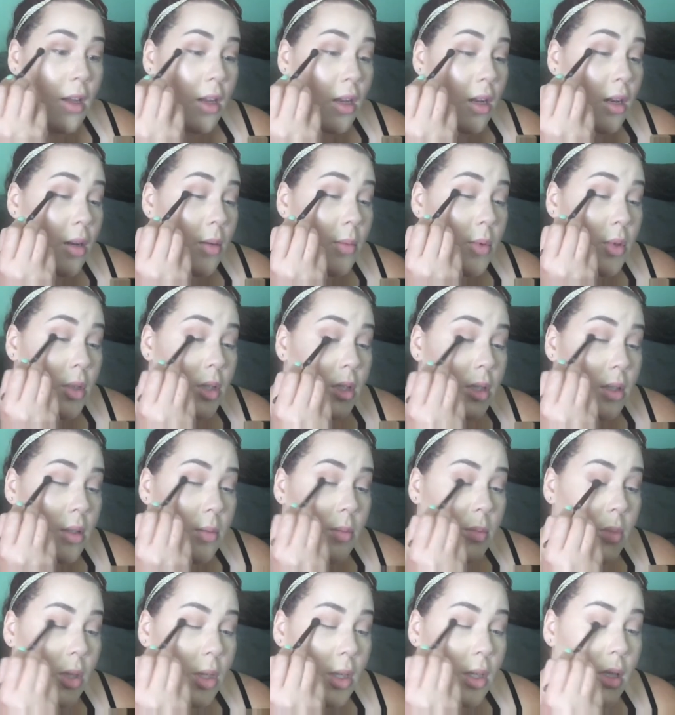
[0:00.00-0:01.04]
And I'm just
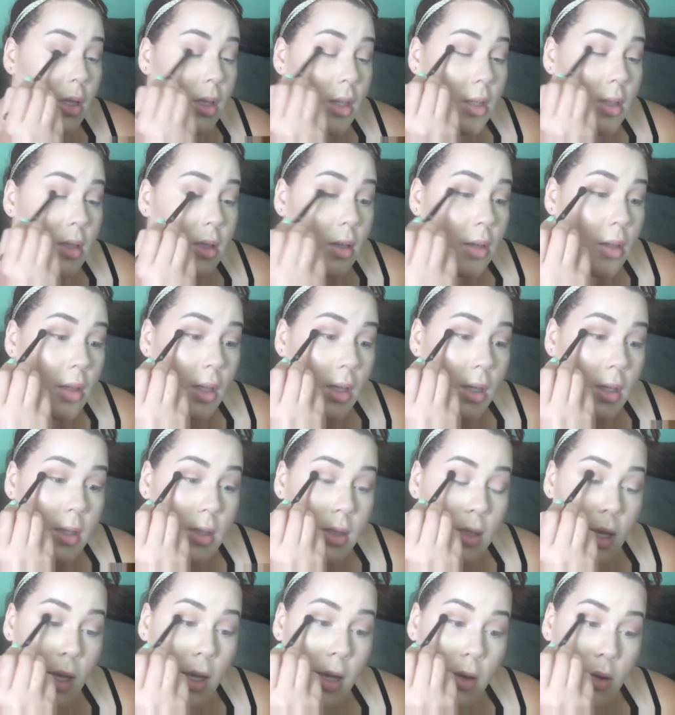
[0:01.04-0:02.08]
putting this on
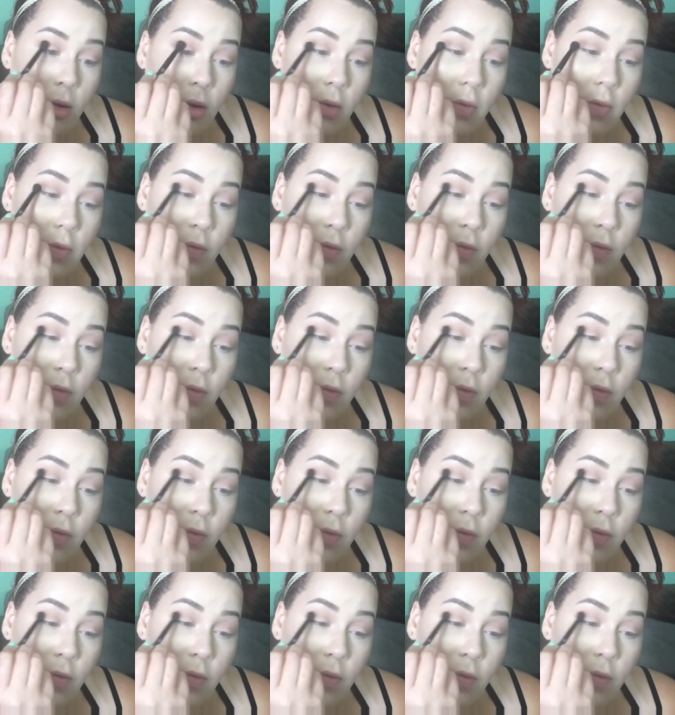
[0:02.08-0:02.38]
this outer